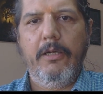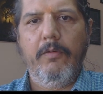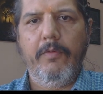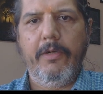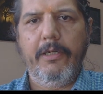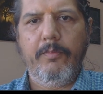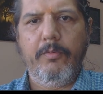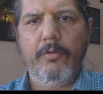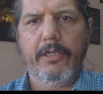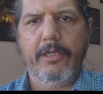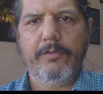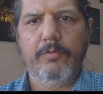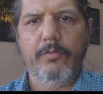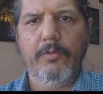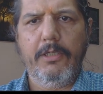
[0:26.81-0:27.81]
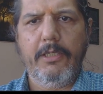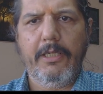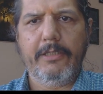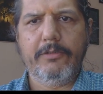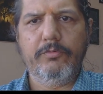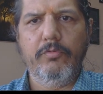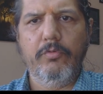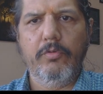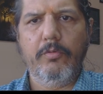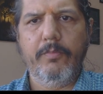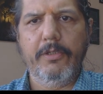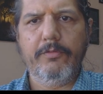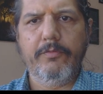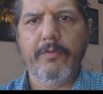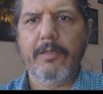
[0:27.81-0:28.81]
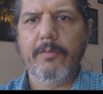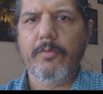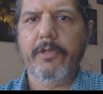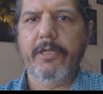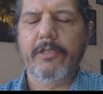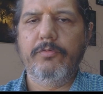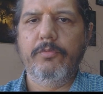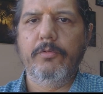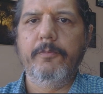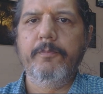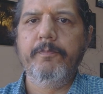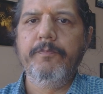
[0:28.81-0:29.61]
1 upon x square, x4 plus 1 upon x4.